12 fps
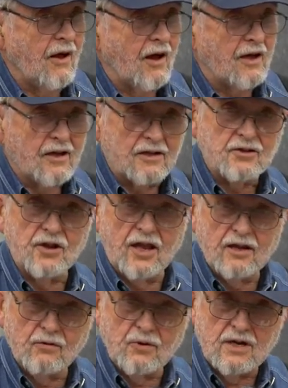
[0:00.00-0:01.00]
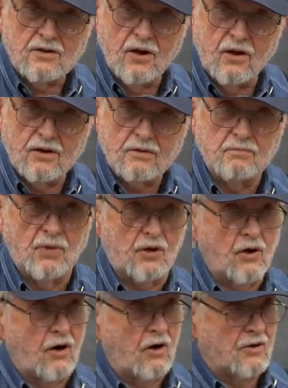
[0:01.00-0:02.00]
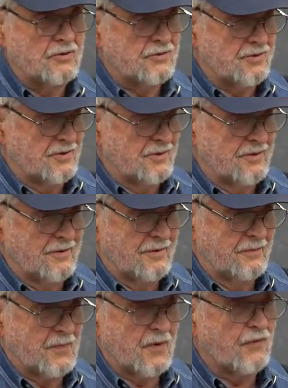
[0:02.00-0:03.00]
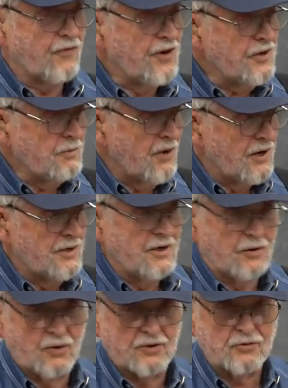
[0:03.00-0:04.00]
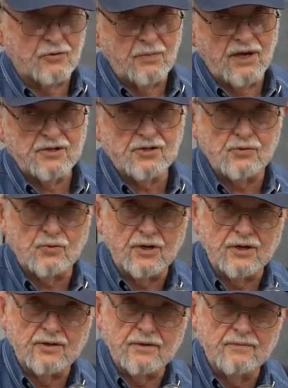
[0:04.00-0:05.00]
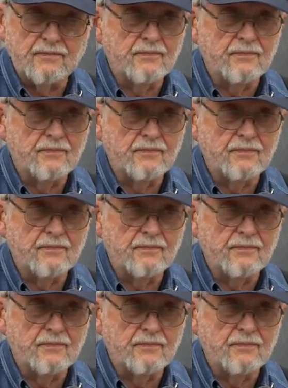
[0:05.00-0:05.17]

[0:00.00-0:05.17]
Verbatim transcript: I got to Enewetok because a friend of mine that I went through basic with